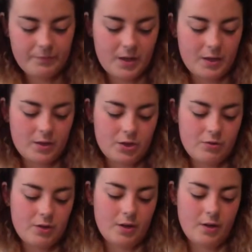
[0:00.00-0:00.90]
because
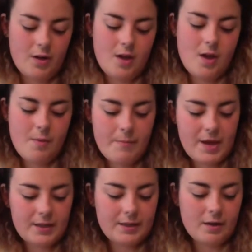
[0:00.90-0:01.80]
you can
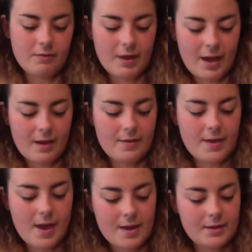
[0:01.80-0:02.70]
paint over that at
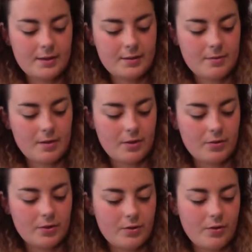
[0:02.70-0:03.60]
the end when you
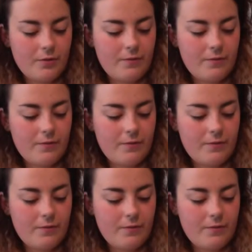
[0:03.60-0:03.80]
do your